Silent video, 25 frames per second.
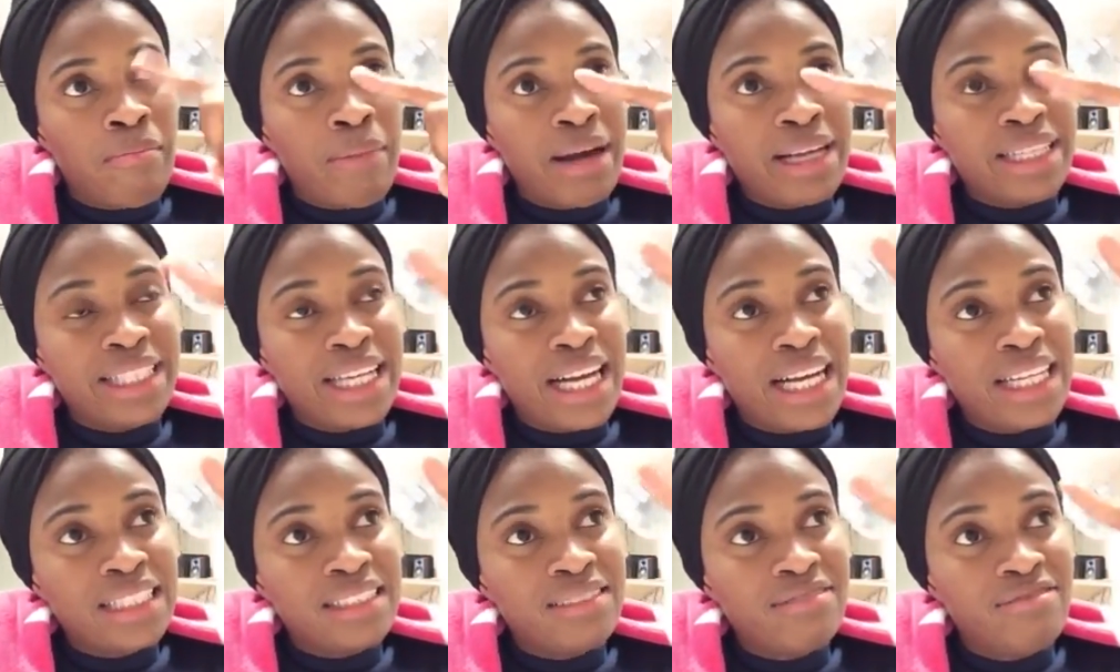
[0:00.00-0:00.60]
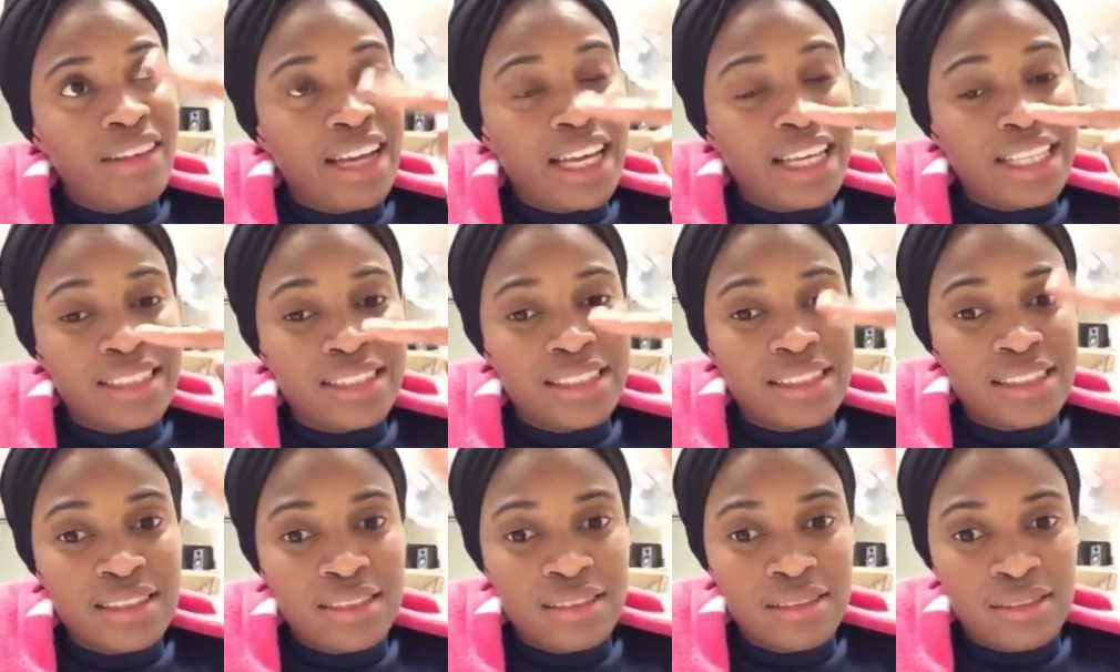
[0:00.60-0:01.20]
My dad
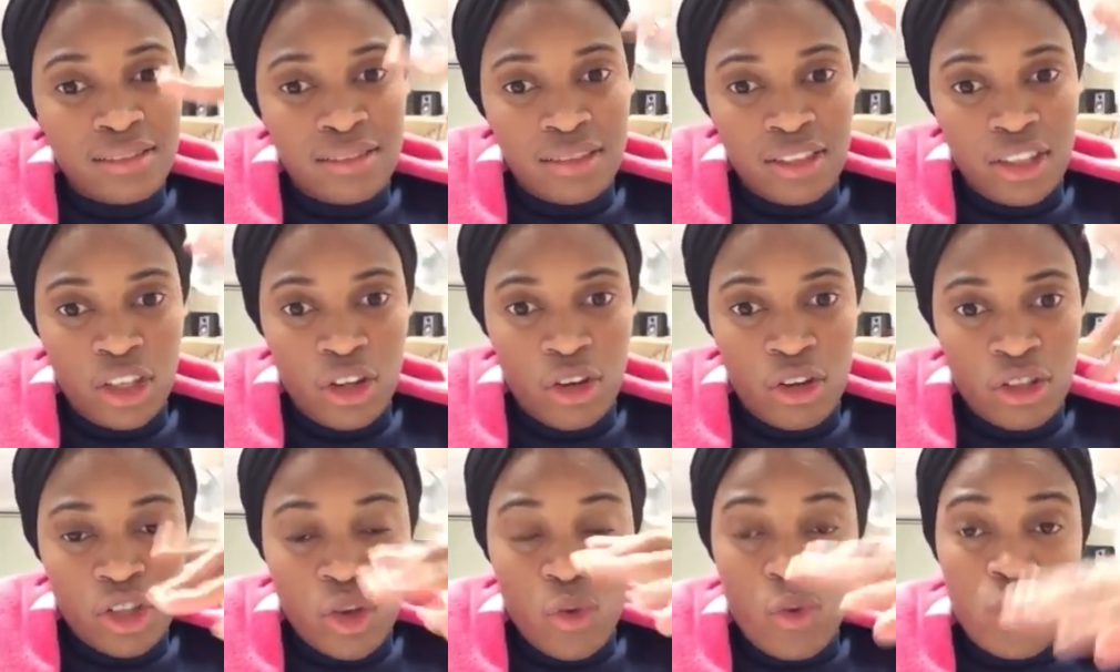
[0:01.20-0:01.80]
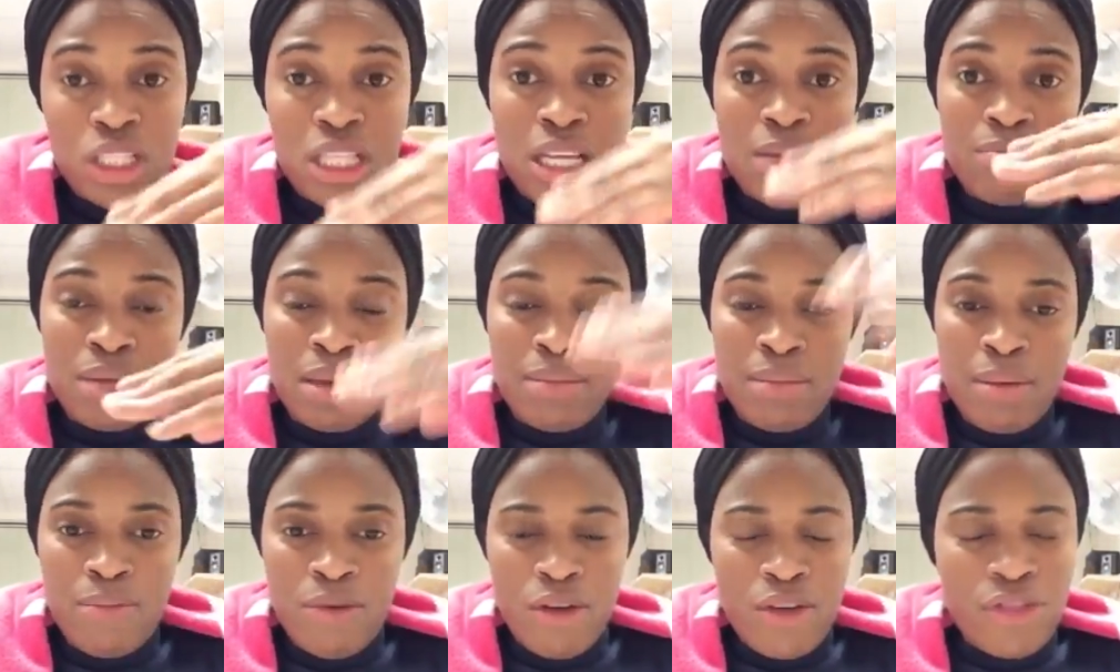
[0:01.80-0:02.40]
raised, you know, so it was then
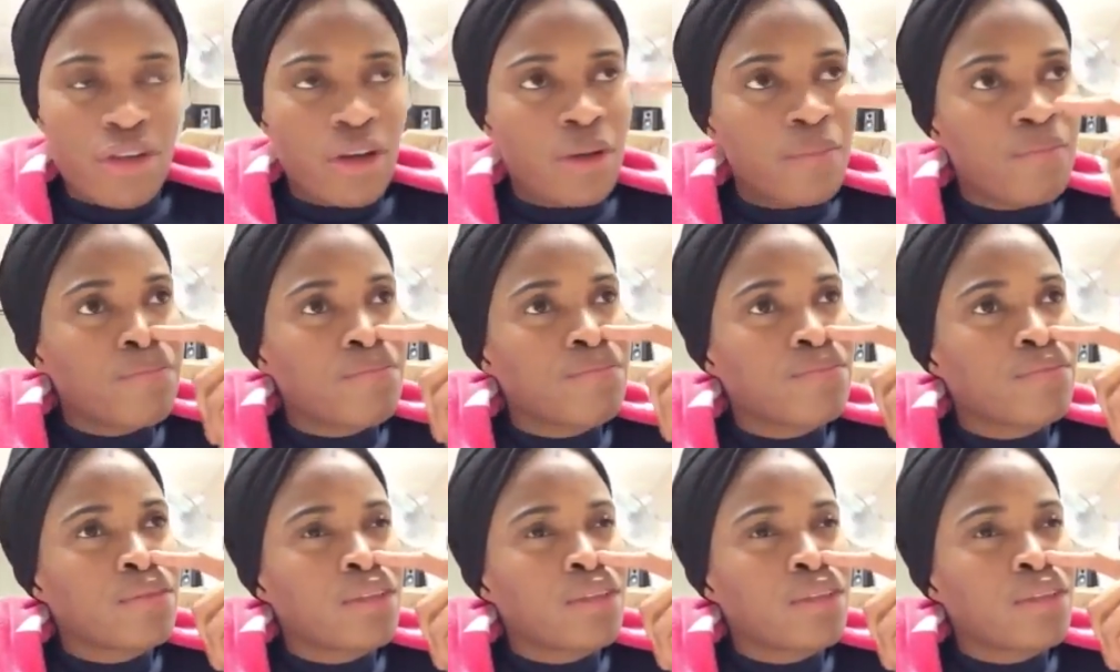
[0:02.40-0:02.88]
me and my brother.